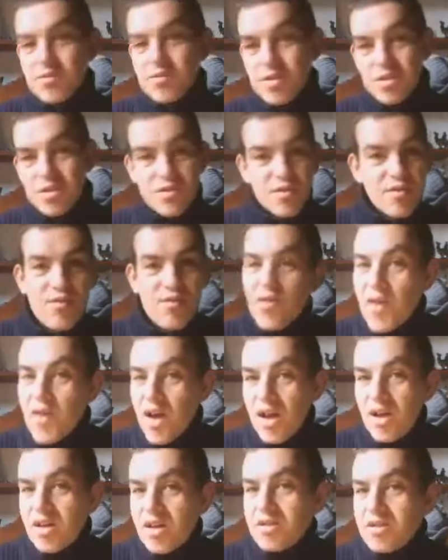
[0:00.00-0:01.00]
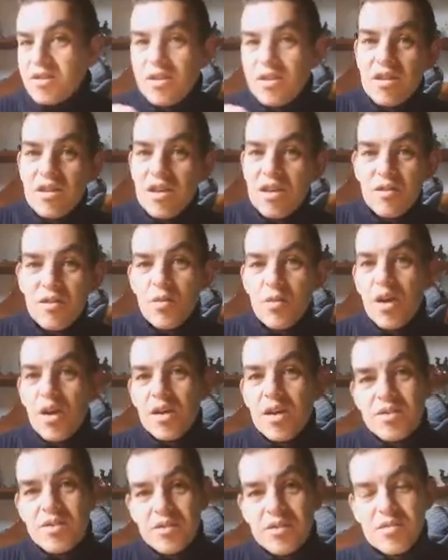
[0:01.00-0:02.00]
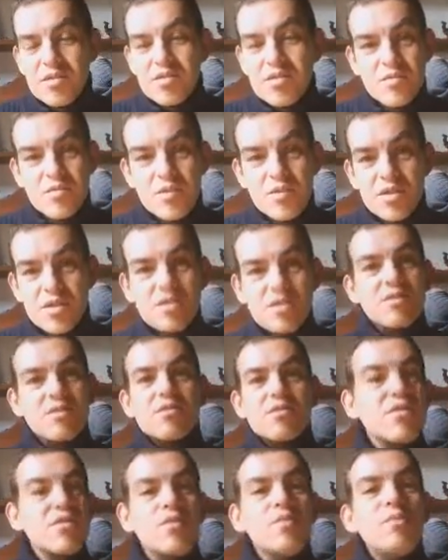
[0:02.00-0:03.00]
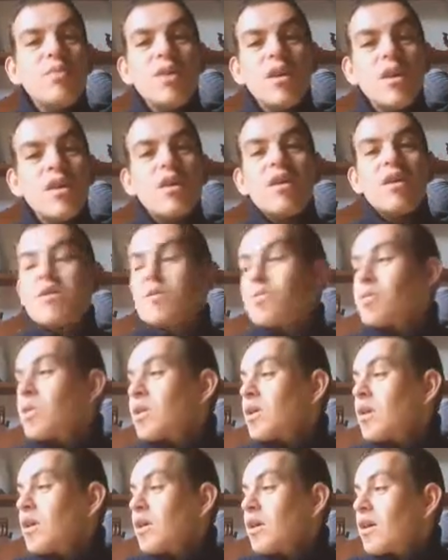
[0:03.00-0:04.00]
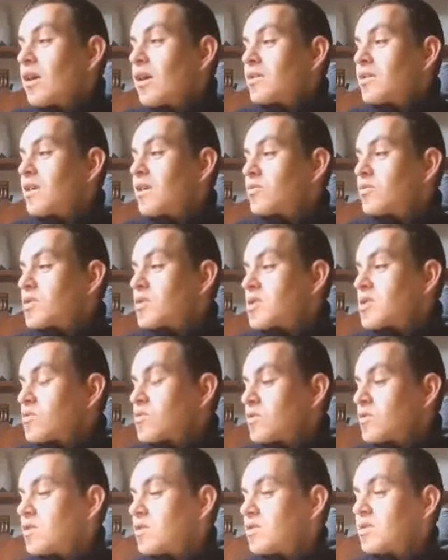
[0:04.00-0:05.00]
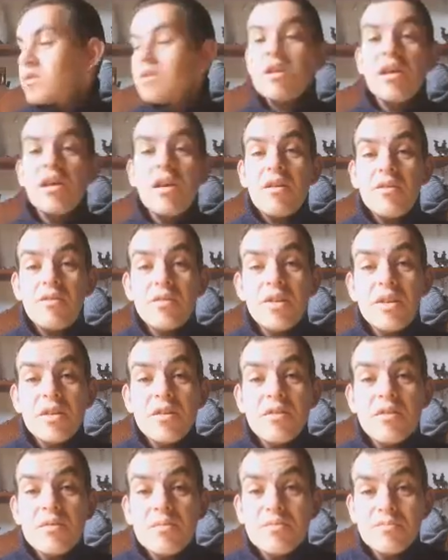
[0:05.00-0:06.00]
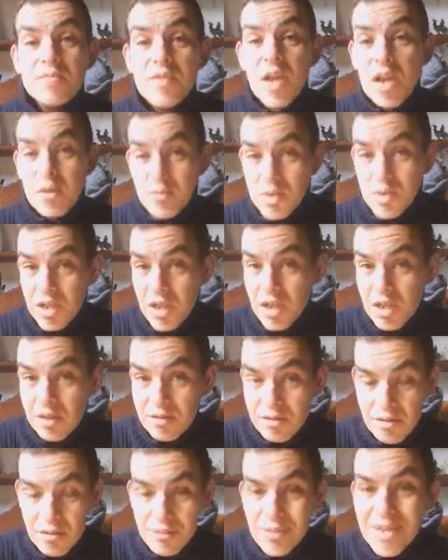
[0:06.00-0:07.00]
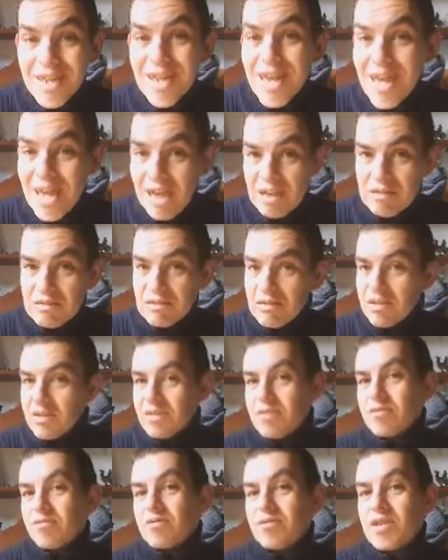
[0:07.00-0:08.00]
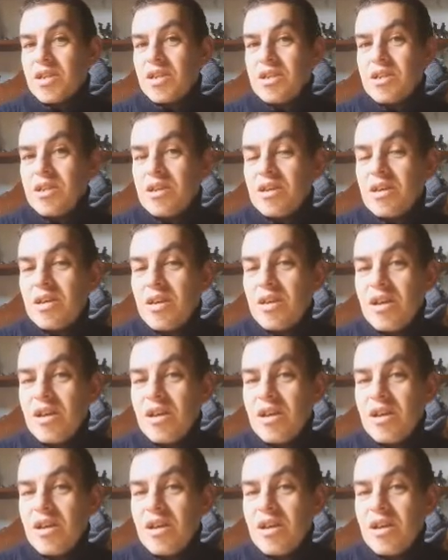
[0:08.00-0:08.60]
was fine, detail-wise it was superb, and I was really in love with it. I began really